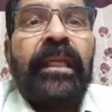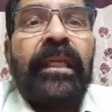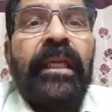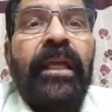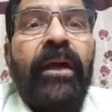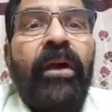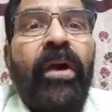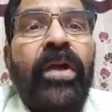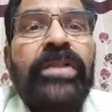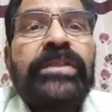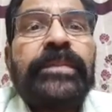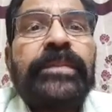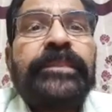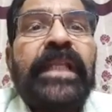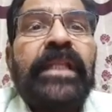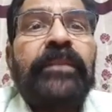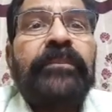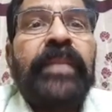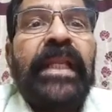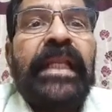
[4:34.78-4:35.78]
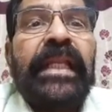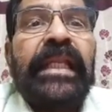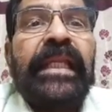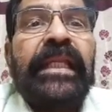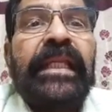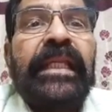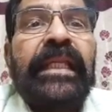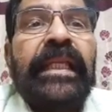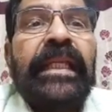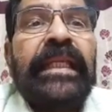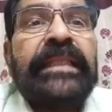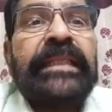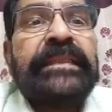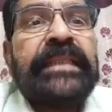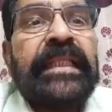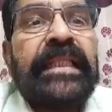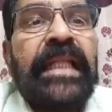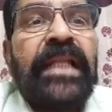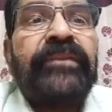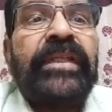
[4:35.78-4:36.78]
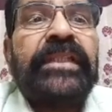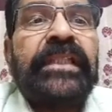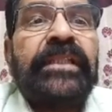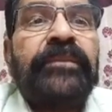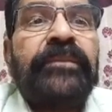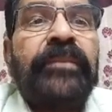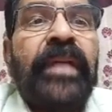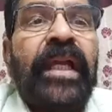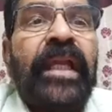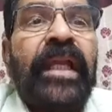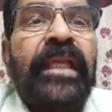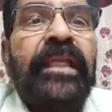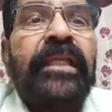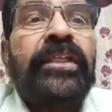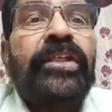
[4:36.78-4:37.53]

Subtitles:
occipital belly is innervated by